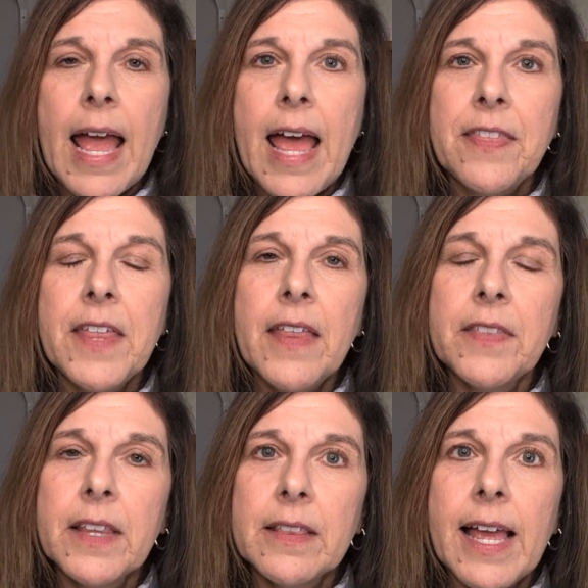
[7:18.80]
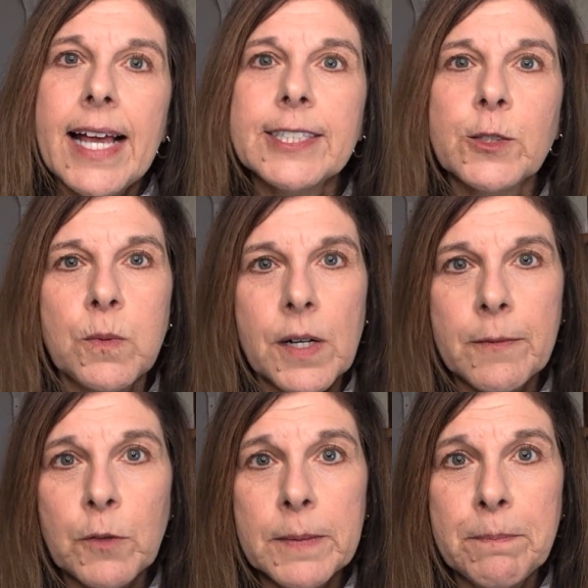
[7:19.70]
And then the last
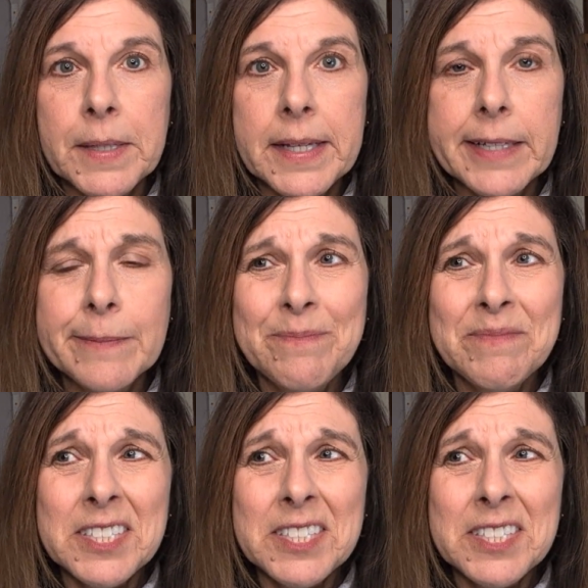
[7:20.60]
one would be,